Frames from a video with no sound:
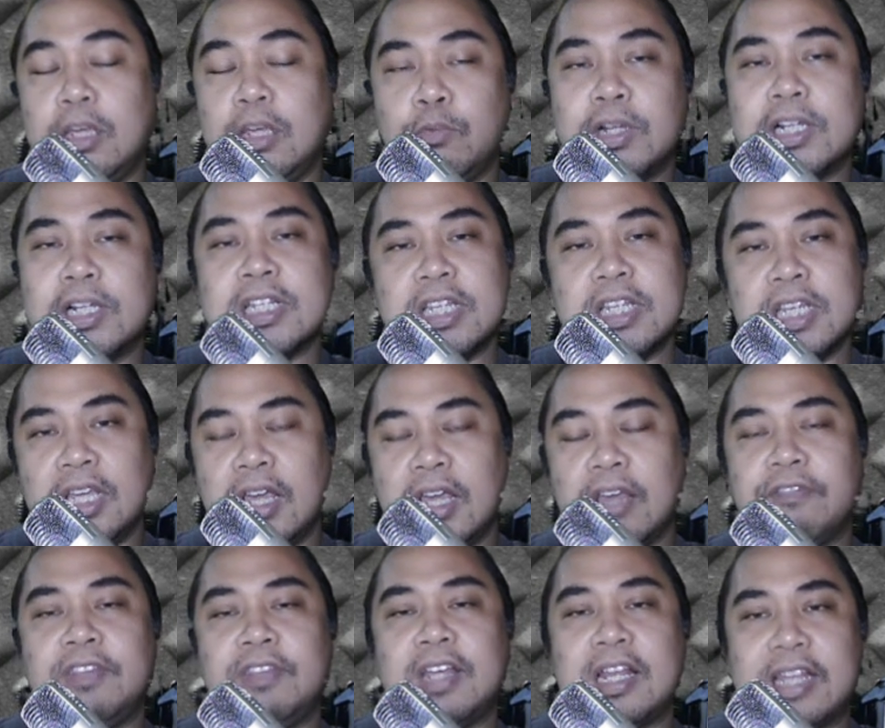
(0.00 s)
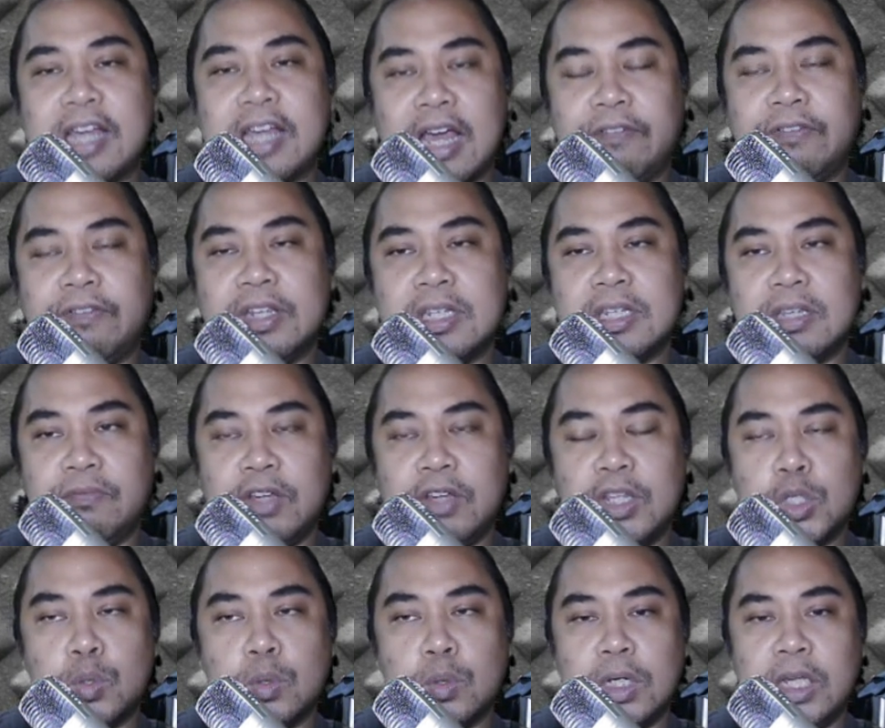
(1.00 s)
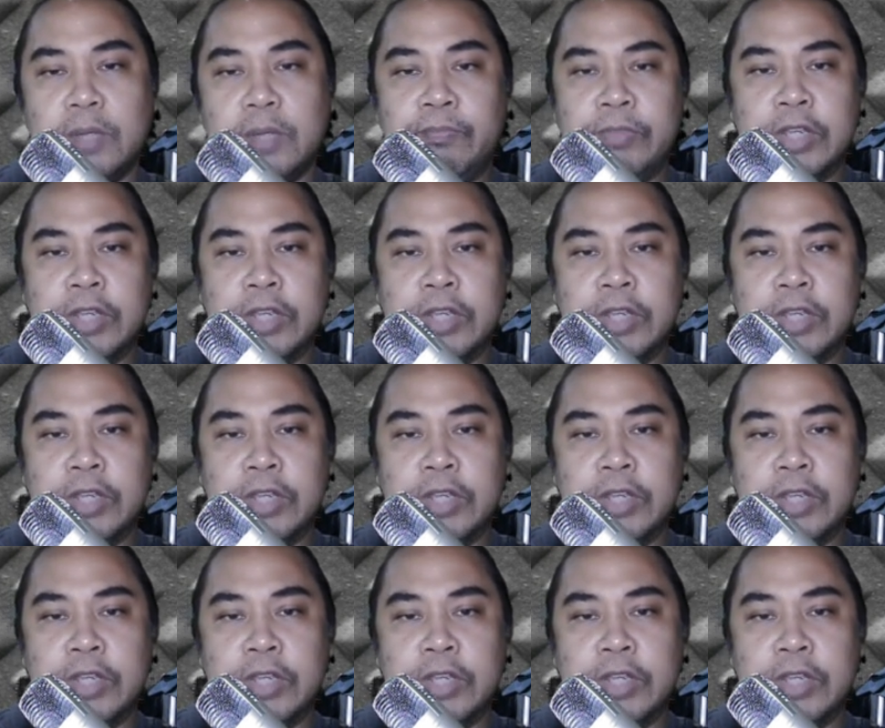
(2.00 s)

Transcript: We'll see if that happens eventually.